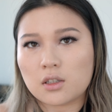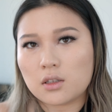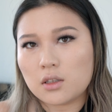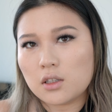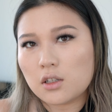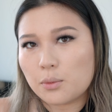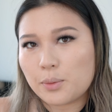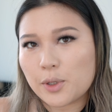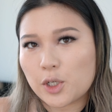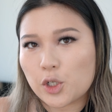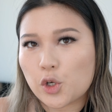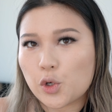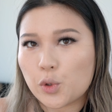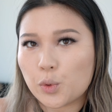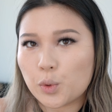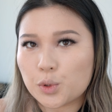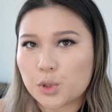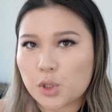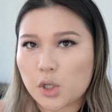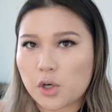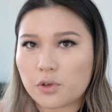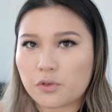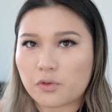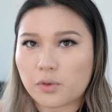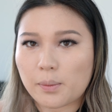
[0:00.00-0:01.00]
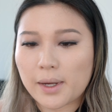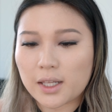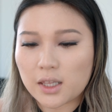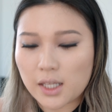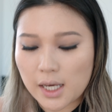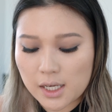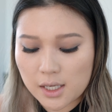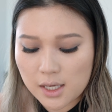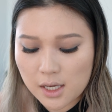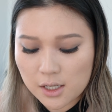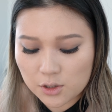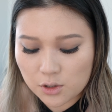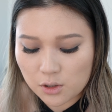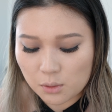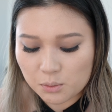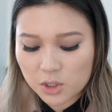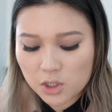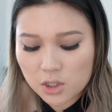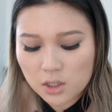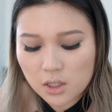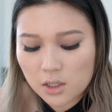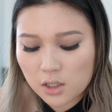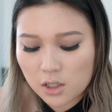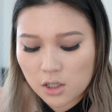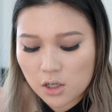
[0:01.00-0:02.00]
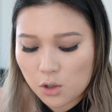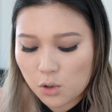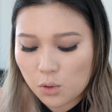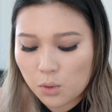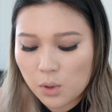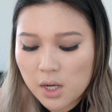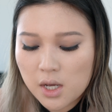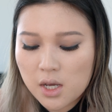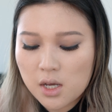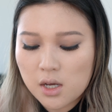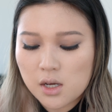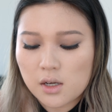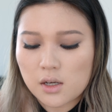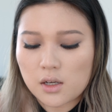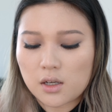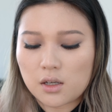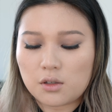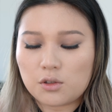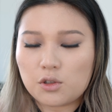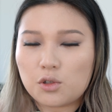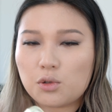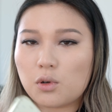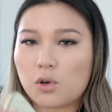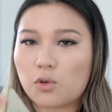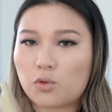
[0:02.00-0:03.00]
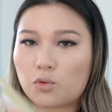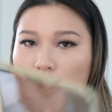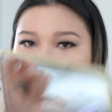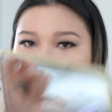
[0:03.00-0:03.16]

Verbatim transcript: a little bit cool toned for my liking, so I'm just gonna go into a